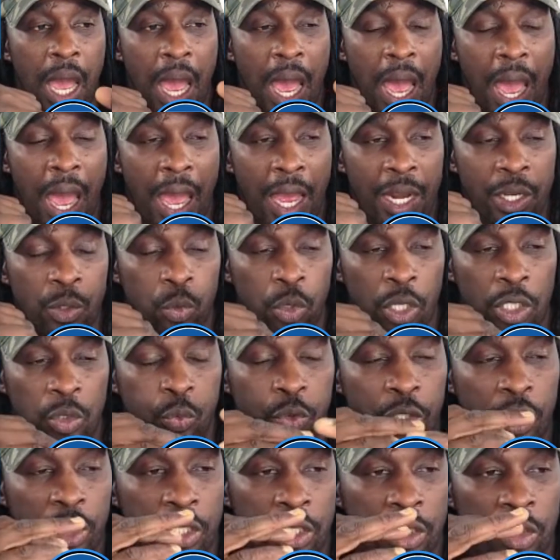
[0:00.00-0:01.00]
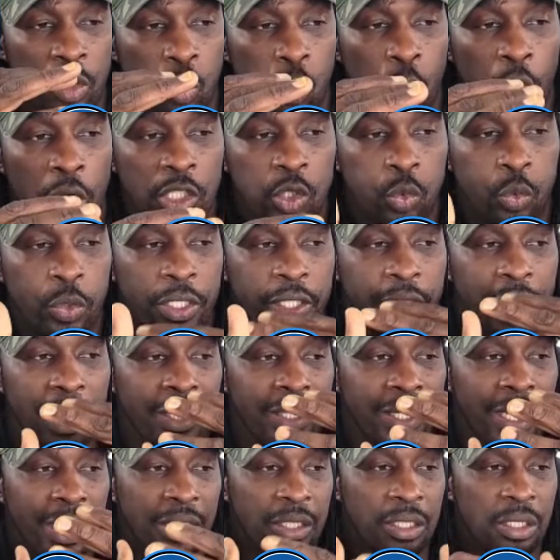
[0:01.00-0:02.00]
And what we're going to do, once we
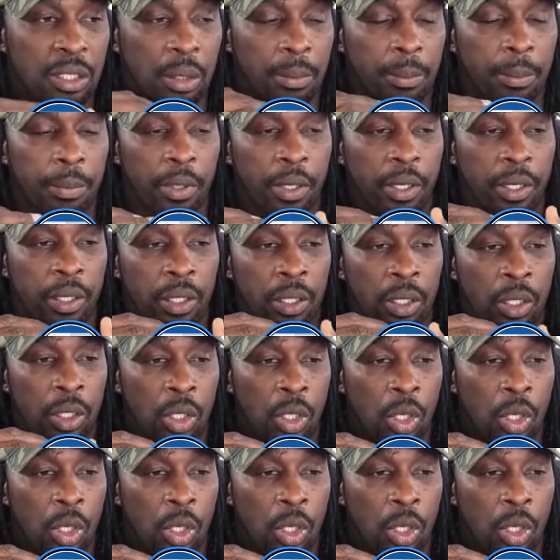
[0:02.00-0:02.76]
get that number,